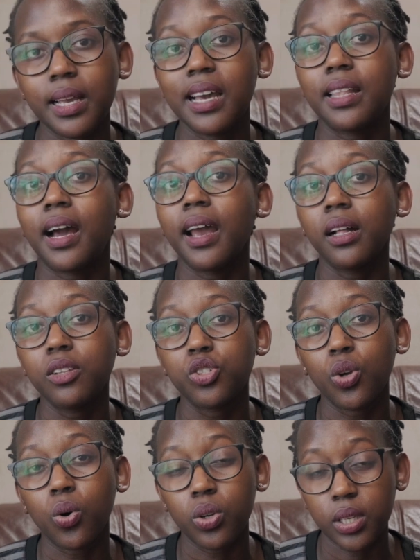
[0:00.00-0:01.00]
either
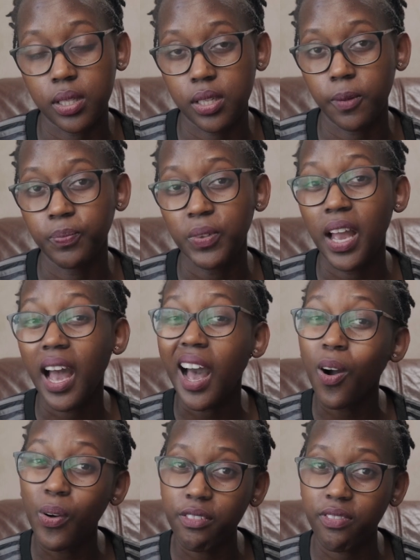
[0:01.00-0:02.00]
IELTS or OET.
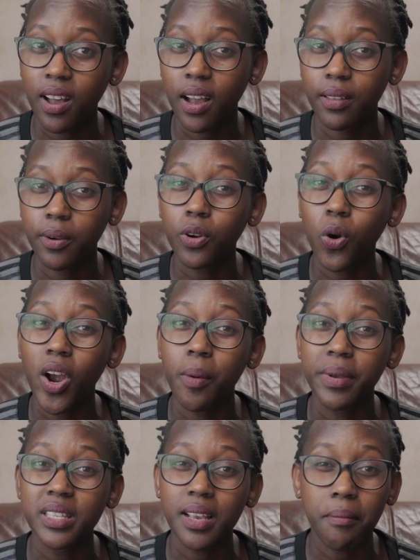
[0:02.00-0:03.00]
However, the
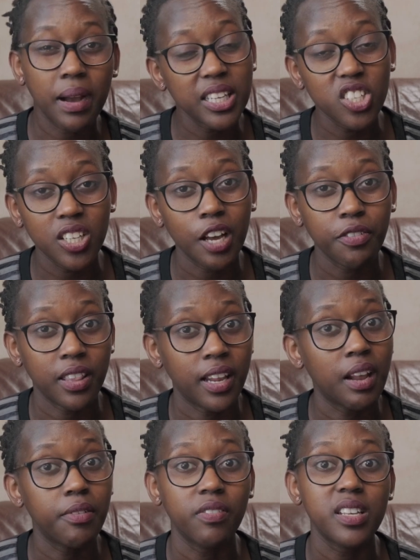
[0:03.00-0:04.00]
requirements are much tougher
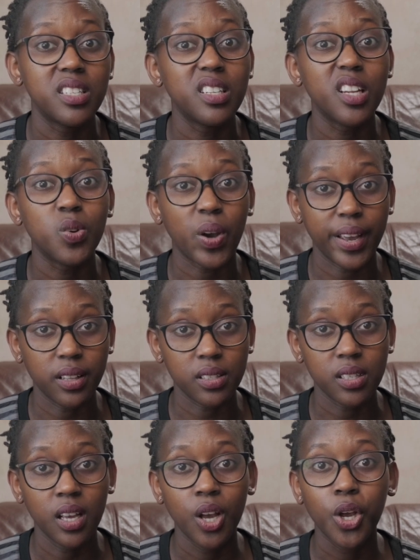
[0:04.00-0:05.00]
than I've ever seen anywhere
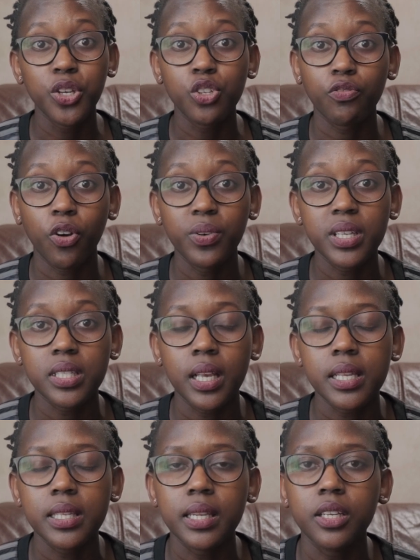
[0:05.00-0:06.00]
else. So for
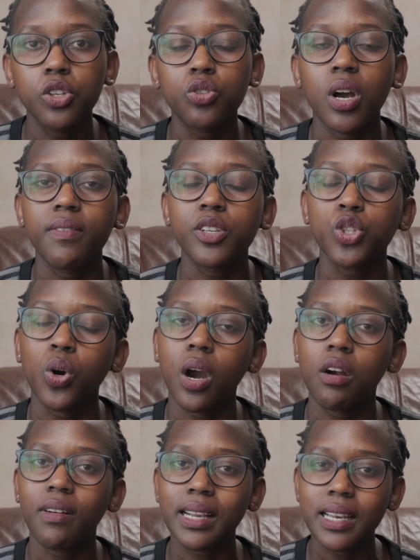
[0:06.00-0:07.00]
instance, they need you to have a score
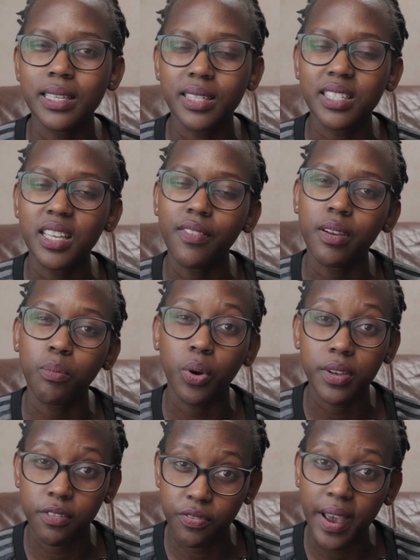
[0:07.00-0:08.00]
of at least
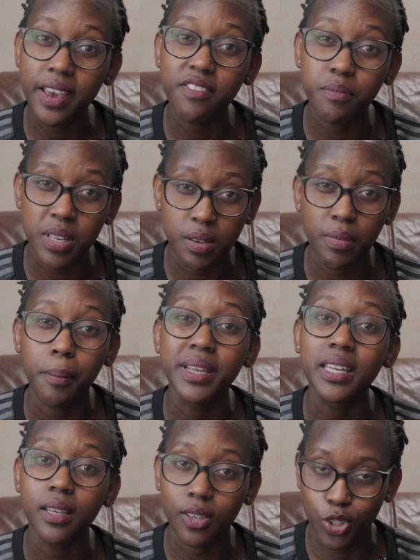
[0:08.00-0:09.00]
7.5 minimum
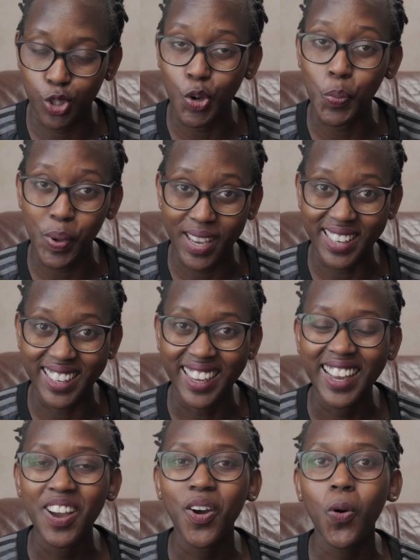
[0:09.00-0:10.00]
in each domain.
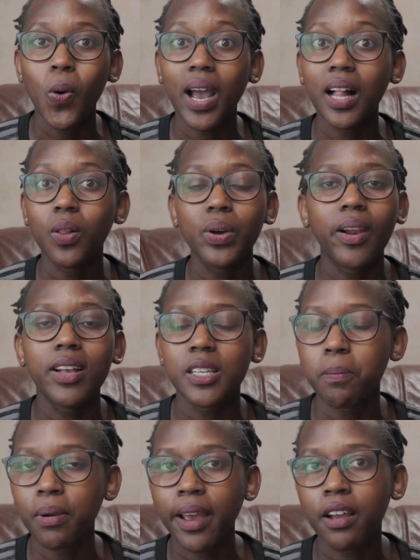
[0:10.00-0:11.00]
Well, when I was
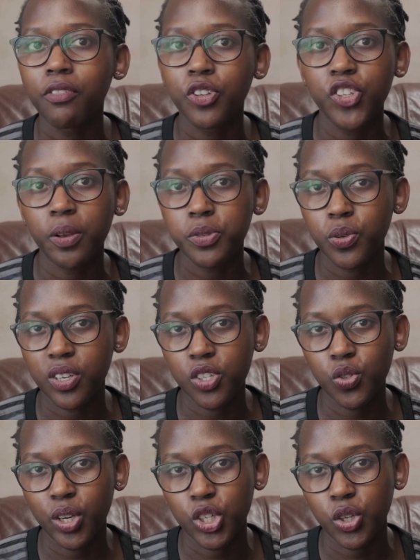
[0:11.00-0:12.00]
applying for GMC
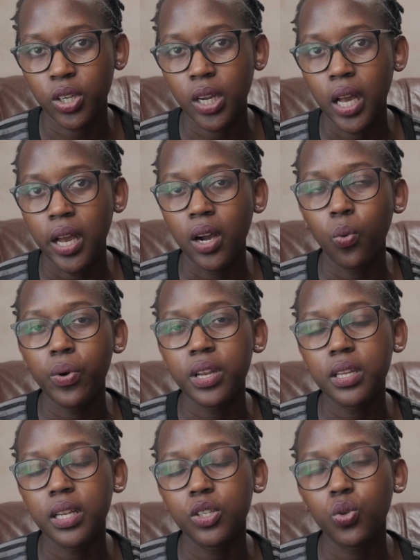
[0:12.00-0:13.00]
registration, we
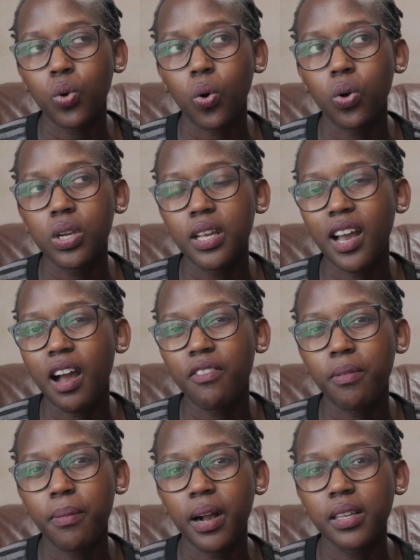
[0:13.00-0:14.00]
needed to only have
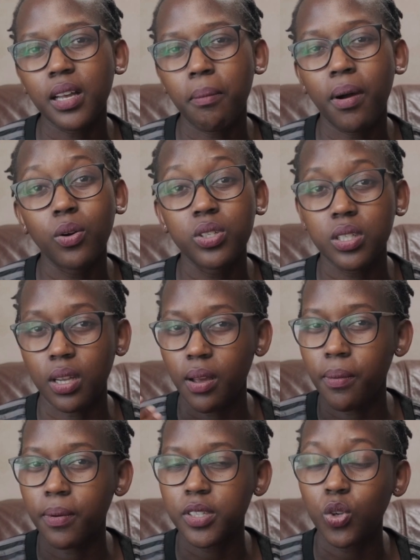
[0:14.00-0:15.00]
about
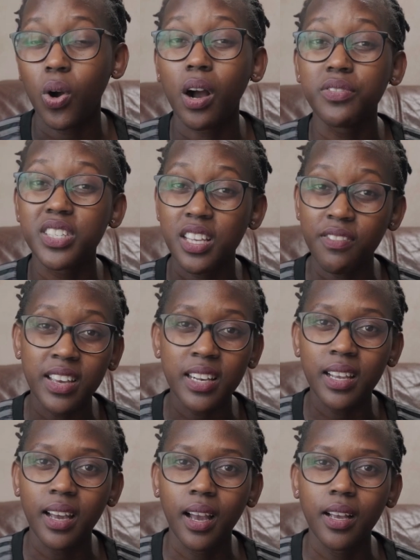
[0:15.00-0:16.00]
a score of
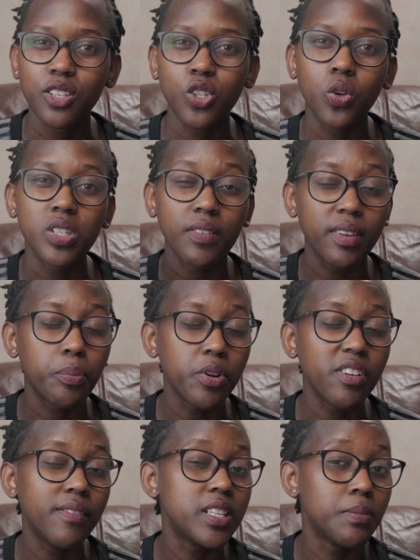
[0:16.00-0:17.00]
7. So
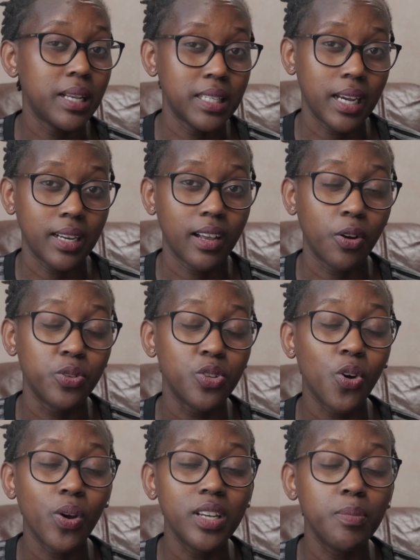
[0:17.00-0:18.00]
7.5 is much higher, because
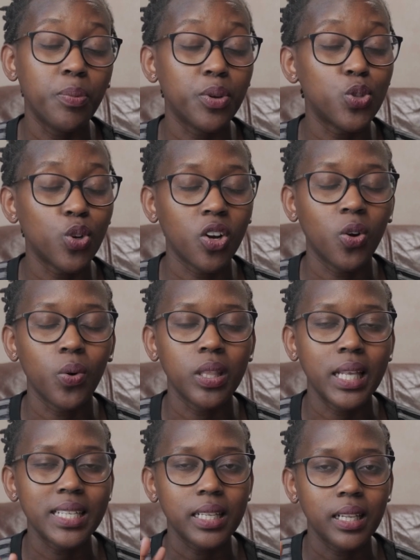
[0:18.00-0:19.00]
already people struggle with
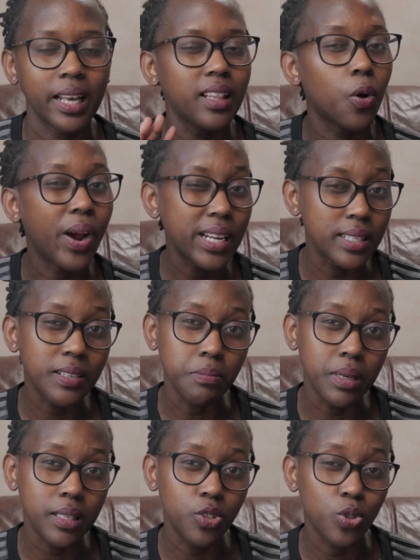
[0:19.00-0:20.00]
the writing
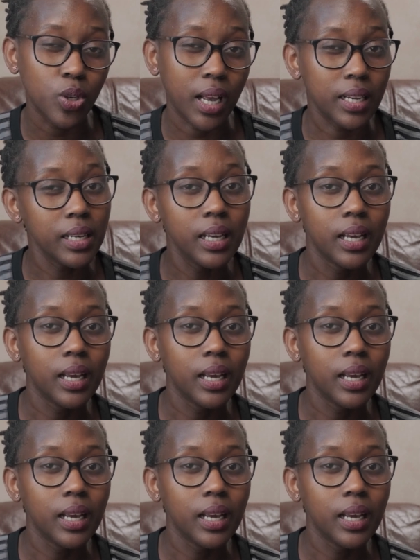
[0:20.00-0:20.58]
bit. Usually